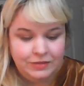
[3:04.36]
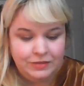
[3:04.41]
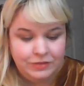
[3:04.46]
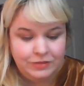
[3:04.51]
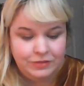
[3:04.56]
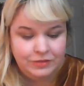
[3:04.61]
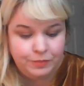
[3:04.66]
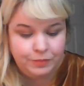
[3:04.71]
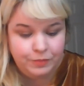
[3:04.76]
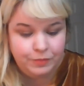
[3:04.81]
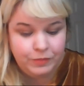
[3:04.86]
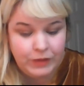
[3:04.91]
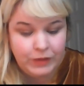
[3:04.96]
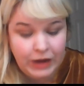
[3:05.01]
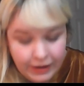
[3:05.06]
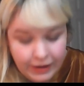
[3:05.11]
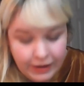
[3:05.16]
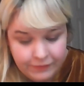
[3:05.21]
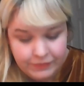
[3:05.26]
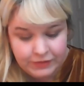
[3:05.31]
The
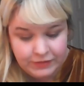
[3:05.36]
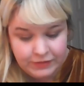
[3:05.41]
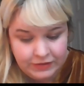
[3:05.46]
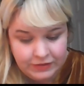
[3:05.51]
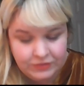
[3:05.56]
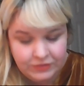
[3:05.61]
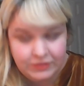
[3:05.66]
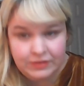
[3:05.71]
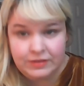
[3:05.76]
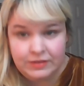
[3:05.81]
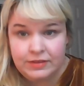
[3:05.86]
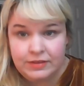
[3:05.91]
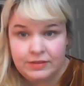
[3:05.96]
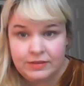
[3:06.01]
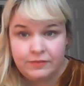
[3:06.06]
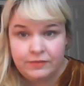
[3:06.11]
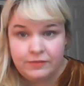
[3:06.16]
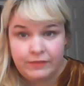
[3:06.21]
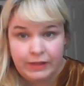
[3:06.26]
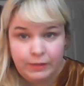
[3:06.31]
conversations
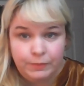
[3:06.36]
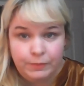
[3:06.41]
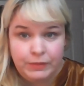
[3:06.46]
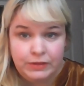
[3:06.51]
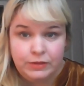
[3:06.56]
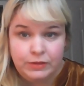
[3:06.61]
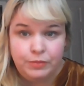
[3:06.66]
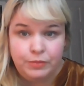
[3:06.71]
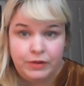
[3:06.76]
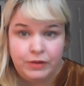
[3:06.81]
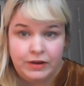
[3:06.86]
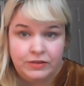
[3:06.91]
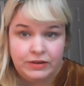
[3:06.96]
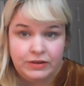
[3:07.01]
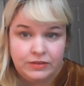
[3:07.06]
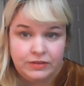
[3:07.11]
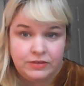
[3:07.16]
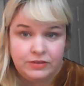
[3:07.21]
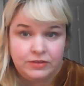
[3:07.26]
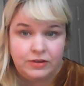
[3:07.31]
developing the
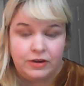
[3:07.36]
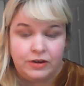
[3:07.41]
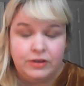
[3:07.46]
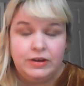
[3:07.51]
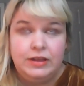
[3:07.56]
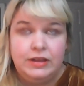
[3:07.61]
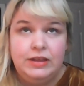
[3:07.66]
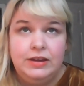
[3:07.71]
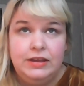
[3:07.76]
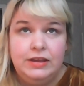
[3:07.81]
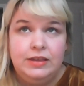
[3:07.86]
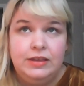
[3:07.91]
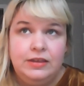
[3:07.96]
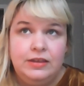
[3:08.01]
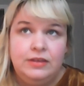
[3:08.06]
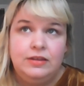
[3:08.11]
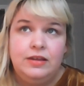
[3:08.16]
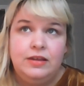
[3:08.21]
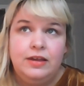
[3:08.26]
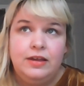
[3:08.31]
project started
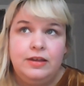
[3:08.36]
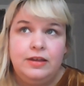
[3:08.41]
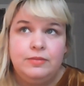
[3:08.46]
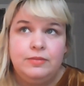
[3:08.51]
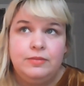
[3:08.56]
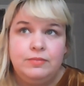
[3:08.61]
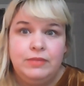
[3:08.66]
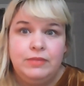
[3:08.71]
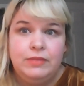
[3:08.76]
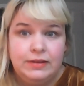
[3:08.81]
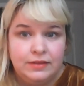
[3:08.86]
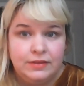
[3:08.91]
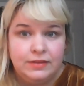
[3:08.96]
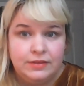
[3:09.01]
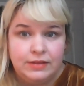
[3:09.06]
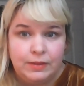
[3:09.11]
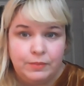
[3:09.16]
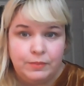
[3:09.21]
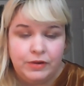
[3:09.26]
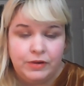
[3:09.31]
in
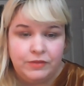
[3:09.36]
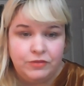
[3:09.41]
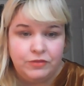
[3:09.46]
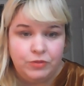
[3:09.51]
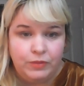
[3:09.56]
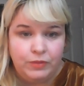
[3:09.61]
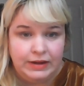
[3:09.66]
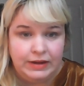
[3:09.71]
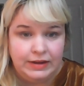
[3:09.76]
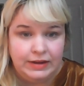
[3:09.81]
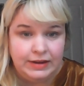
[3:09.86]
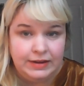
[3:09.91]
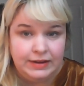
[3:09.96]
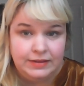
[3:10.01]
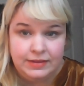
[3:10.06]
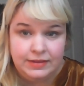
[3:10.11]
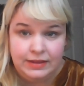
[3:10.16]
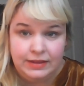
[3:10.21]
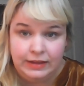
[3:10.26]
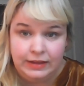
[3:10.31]
December of
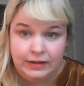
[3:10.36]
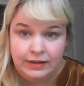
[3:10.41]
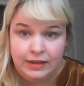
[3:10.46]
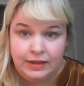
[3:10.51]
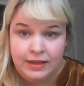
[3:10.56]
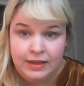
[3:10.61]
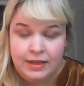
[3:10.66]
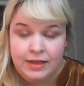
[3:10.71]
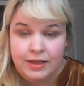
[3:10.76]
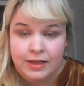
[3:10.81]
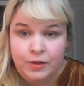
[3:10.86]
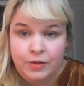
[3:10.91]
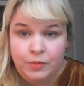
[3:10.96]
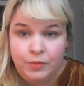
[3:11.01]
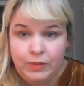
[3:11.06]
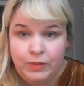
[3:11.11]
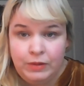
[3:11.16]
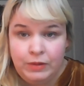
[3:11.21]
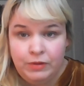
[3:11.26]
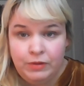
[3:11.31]
2019.
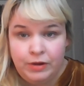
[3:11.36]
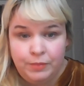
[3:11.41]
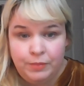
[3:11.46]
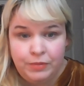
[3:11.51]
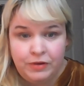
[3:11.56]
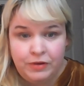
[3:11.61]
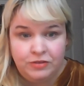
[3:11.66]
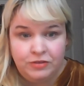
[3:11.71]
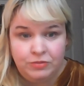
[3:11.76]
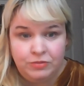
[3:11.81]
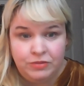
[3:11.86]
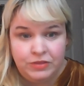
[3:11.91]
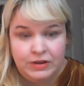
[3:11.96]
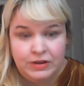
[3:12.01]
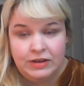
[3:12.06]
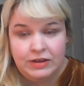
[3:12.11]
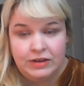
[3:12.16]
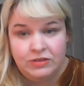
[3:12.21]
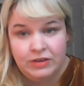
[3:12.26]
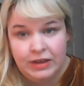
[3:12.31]
We were approached with an
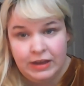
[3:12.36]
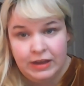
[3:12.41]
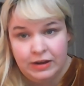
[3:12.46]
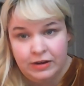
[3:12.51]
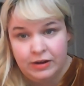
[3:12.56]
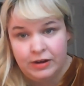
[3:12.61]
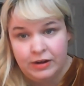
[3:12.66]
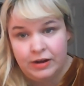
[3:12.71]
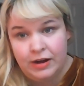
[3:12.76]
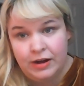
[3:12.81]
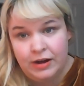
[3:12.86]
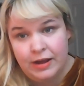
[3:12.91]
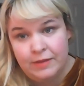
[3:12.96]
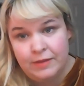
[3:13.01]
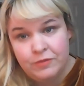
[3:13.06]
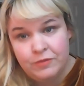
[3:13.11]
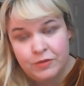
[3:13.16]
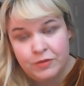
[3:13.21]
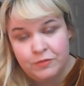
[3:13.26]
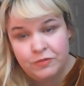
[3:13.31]
educator
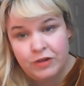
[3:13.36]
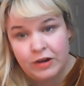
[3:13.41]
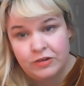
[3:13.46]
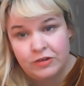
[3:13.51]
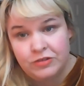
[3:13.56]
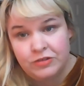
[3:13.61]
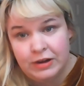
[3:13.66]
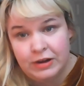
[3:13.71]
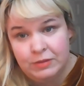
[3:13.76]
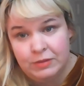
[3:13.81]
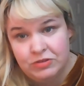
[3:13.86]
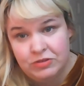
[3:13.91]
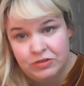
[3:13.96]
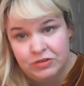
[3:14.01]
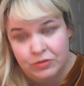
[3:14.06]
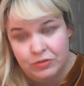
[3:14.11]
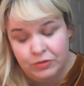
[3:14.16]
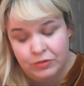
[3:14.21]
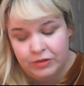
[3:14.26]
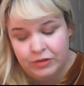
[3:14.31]
from Shawnee Mission
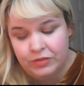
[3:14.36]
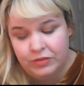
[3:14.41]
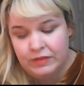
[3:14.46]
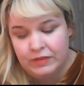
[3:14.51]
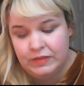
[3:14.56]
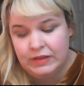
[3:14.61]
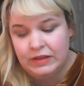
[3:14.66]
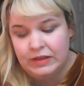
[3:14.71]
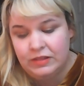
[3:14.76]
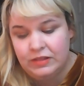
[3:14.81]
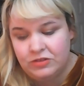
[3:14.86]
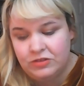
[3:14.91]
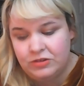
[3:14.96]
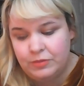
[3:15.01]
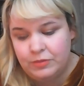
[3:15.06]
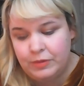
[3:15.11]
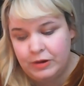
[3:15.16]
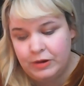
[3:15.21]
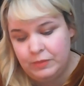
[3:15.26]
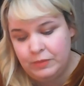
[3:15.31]
North in the English
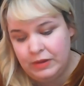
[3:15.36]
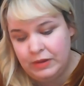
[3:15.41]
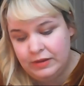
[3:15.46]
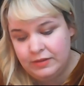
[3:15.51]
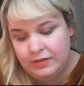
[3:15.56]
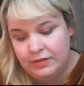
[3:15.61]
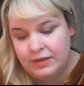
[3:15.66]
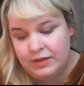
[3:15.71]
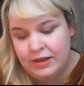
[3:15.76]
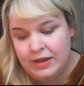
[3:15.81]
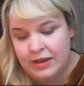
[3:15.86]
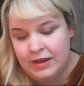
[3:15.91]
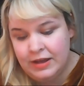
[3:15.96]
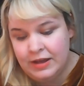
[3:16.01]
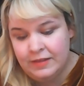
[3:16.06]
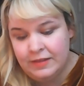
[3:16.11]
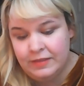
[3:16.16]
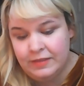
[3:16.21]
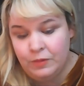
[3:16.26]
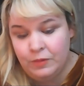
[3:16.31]
department
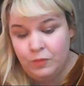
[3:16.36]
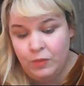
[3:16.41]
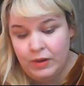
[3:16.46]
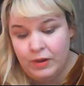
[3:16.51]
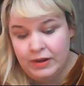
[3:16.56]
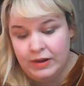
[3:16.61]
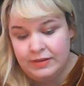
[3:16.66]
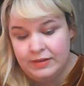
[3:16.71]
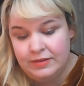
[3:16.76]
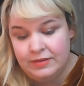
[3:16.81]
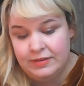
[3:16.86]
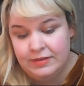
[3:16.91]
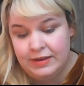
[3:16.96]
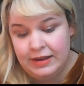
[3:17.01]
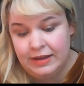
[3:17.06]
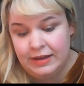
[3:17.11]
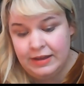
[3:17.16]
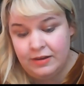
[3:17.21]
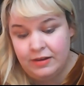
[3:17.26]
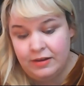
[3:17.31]
that wanted to
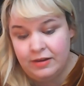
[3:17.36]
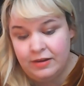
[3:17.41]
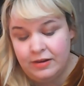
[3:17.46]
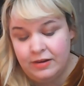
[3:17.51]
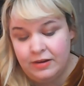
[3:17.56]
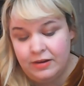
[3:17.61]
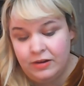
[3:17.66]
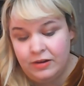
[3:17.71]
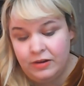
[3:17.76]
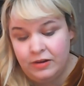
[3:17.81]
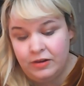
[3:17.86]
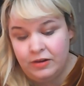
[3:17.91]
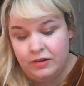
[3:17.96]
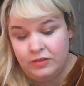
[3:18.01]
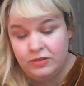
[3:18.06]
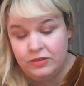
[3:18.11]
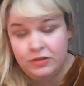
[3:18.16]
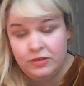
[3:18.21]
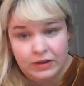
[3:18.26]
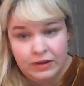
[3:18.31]
take her
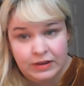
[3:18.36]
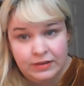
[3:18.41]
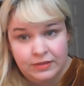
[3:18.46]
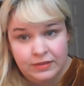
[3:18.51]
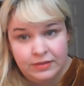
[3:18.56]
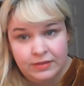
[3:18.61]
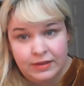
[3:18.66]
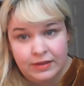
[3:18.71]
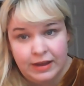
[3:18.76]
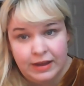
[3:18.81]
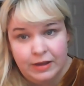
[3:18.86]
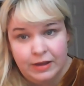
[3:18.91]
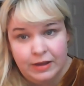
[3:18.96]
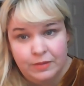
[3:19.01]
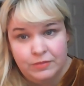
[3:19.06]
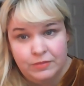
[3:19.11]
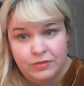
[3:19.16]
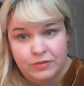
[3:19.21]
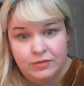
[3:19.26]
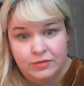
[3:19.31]
students
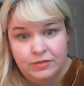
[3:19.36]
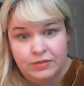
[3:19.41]
on